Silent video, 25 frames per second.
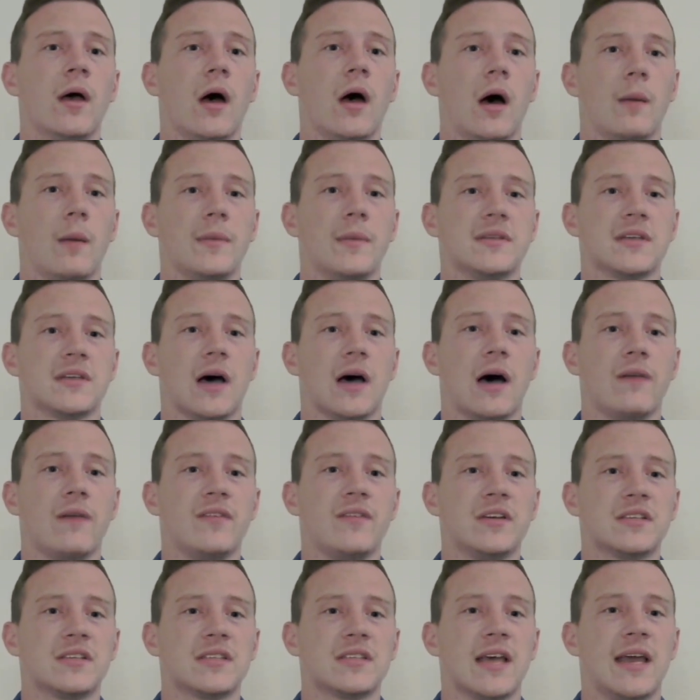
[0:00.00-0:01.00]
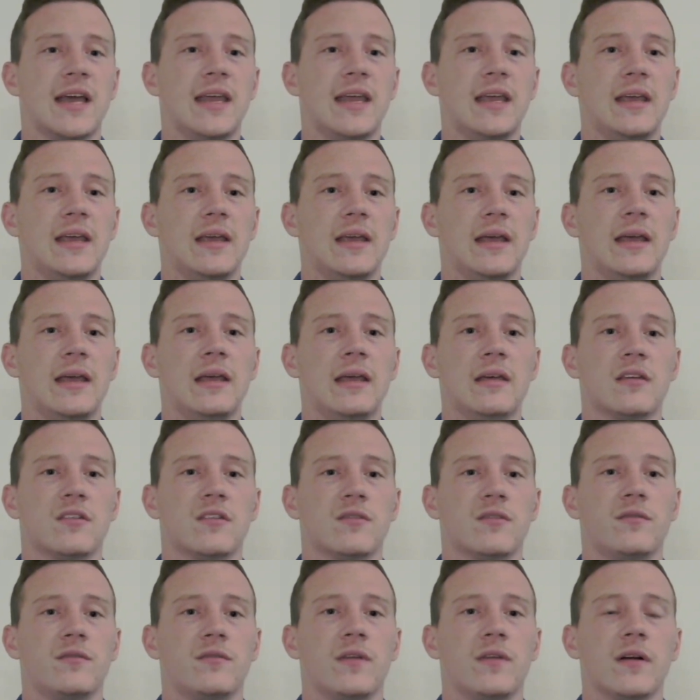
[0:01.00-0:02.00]
Um, it's obvious that he he is
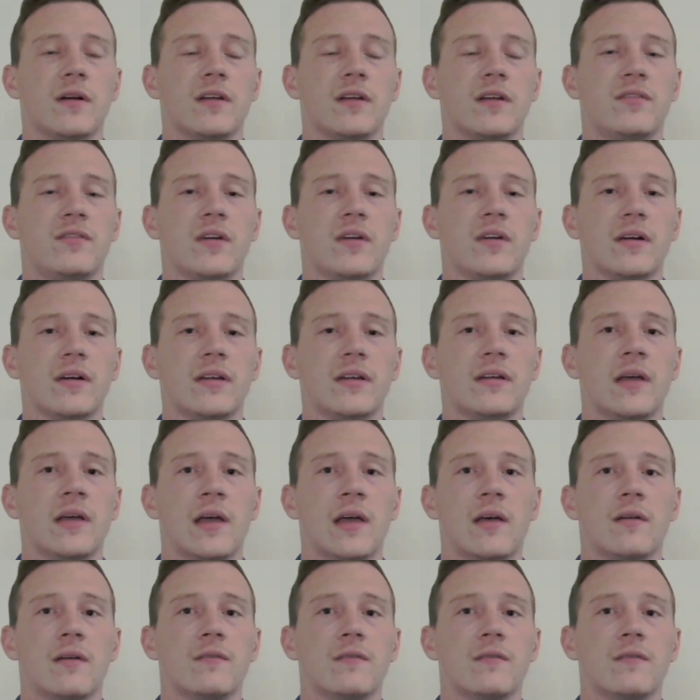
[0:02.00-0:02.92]
very very